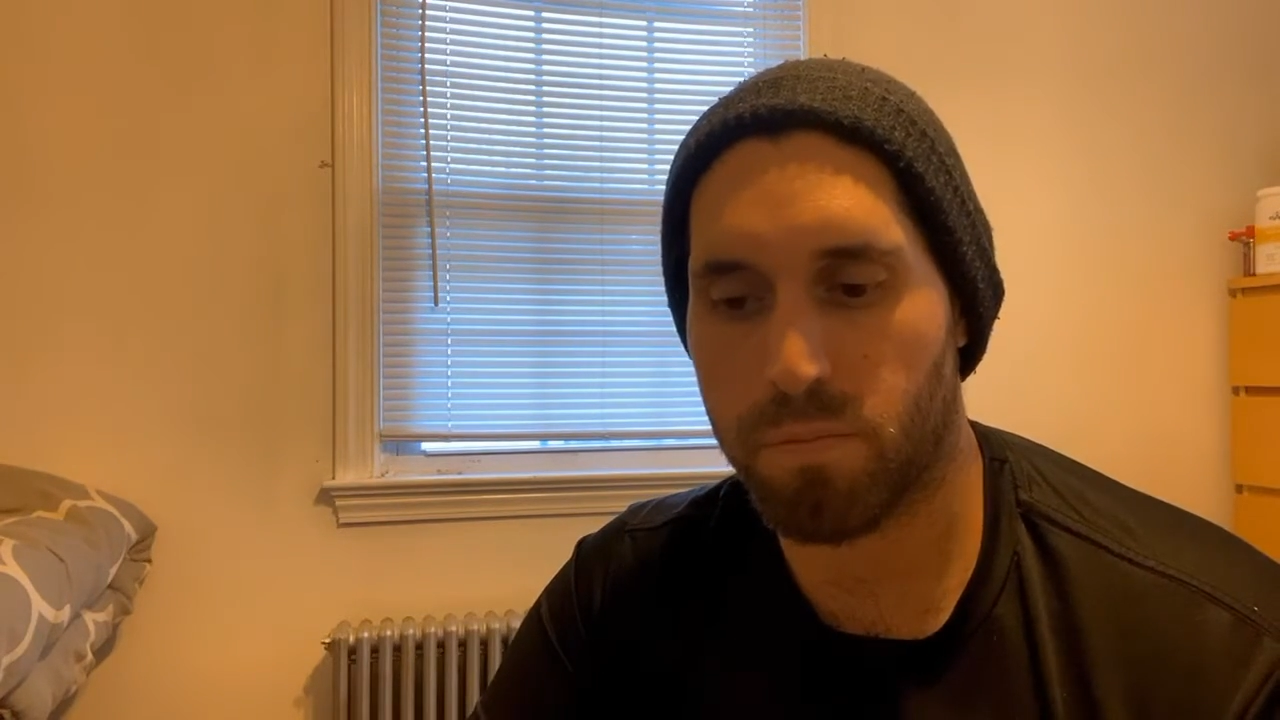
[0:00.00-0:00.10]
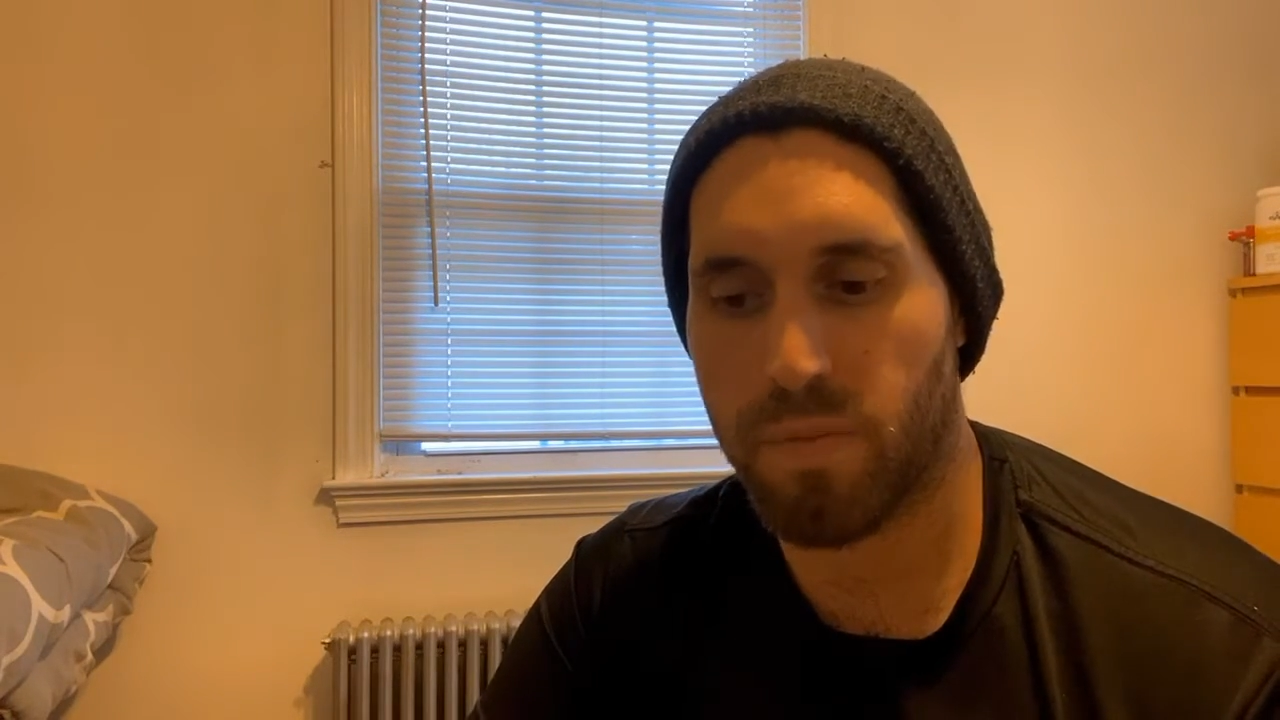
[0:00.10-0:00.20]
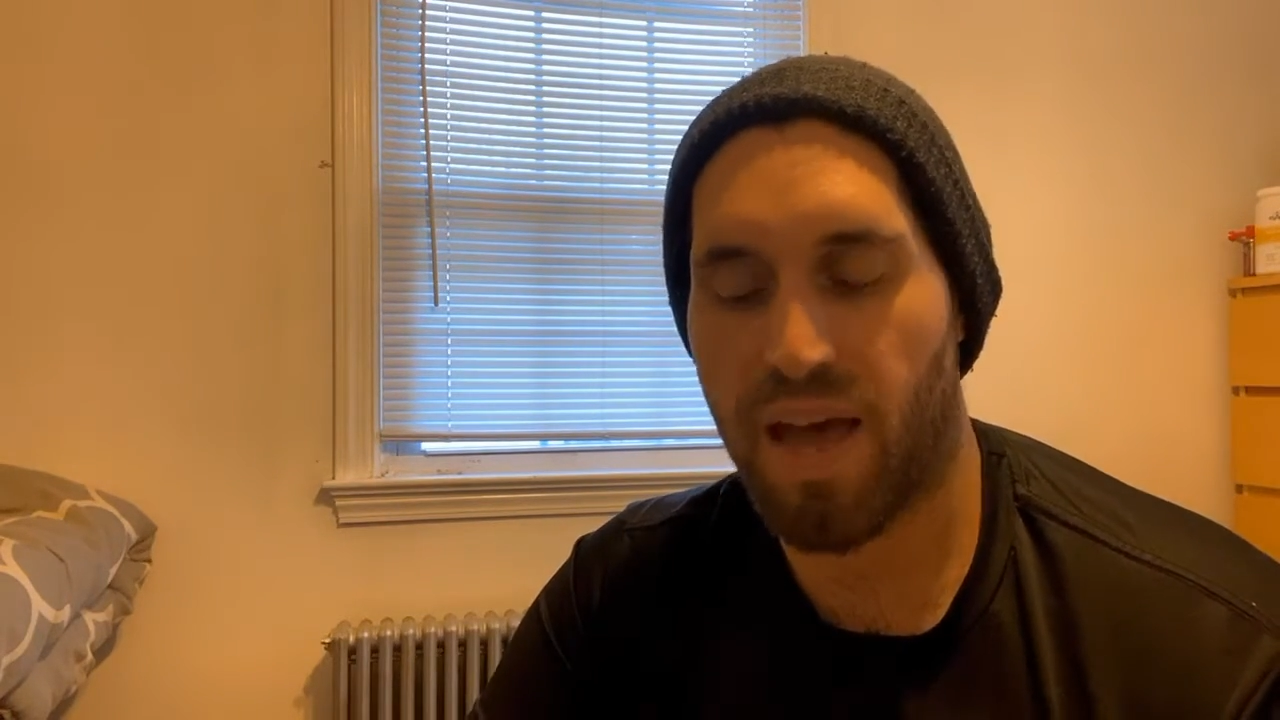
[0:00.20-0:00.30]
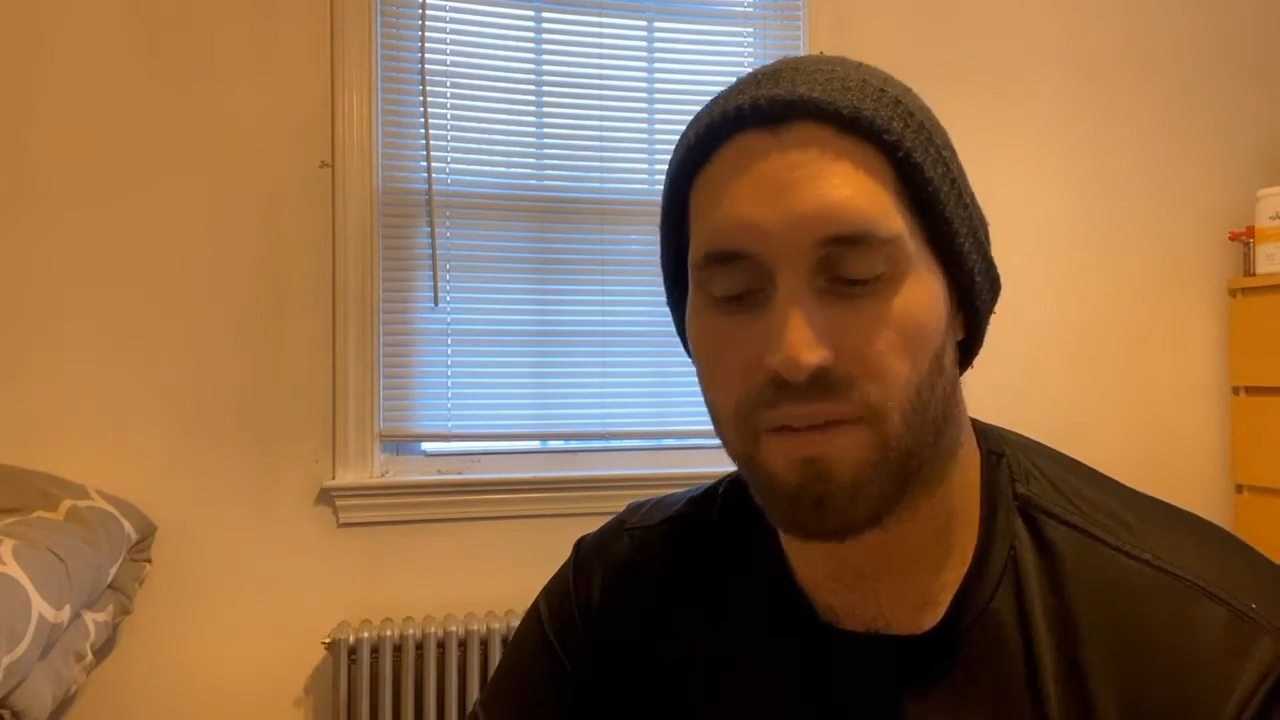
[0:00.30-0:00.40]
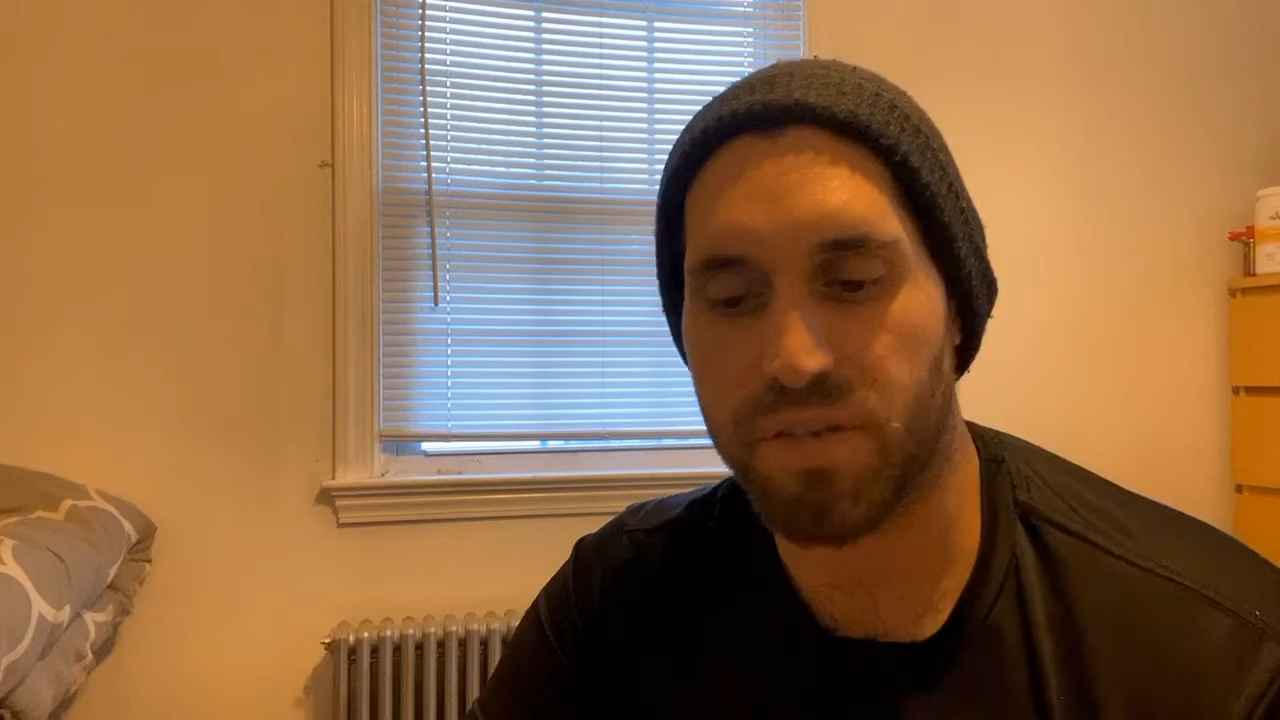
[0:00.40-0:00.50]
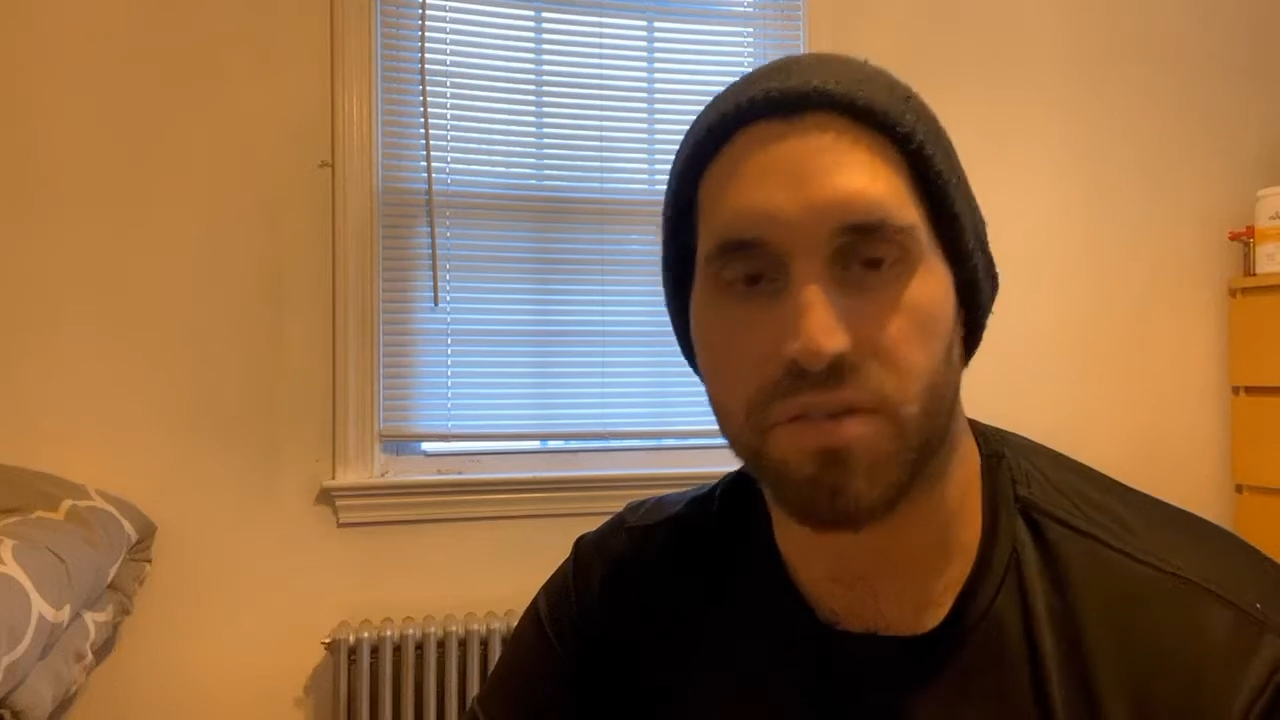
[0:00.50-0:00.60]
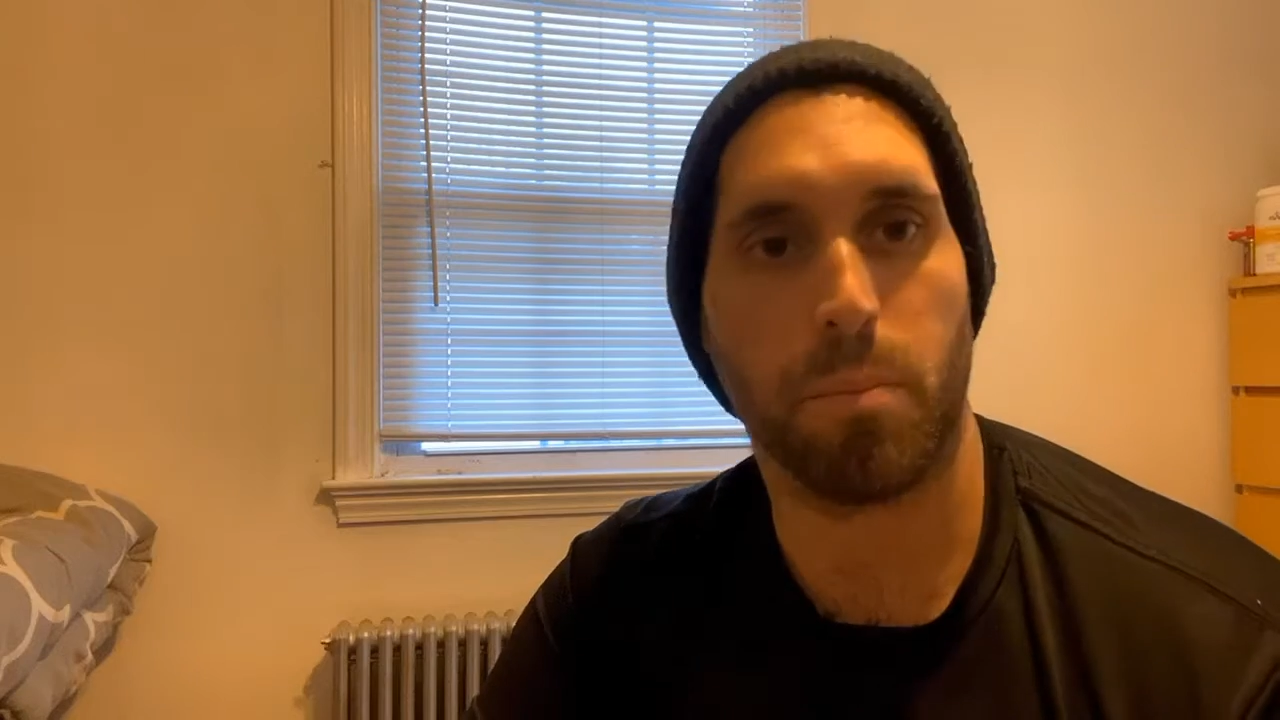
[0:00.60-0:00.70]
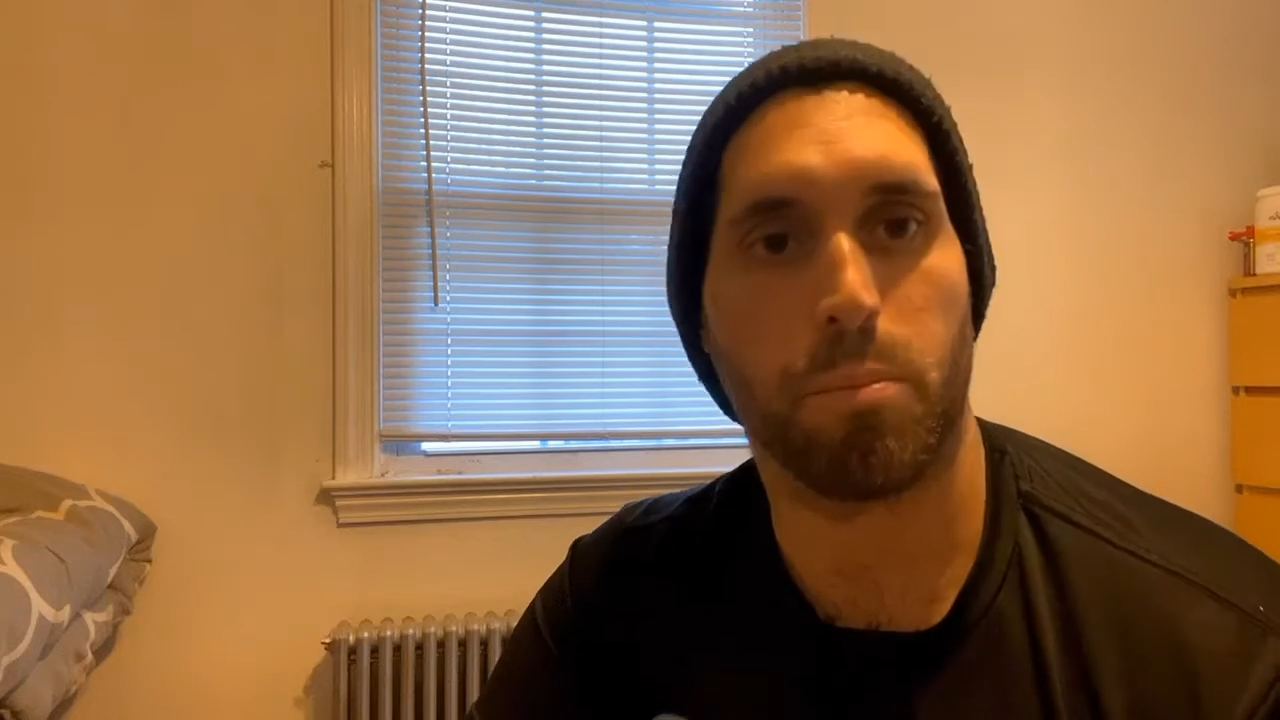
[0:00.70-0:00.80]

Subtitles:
having to